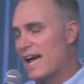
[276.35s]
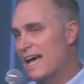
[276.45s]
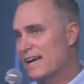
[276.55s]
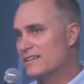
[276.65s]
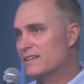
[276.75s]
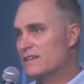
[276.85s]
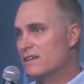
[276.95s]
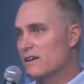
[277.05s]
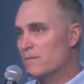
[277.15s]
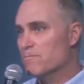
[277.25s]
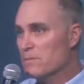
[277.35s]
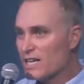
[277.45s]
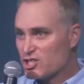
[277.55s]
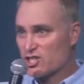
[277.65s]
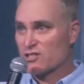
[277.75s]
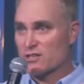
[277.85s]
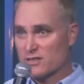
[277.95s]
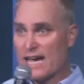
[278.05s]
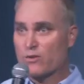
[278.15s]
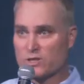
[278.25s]
And much
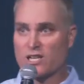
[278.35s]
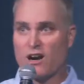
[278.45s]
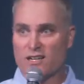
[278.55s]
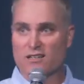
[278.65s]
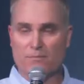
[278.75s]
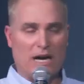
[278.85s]
like we're talking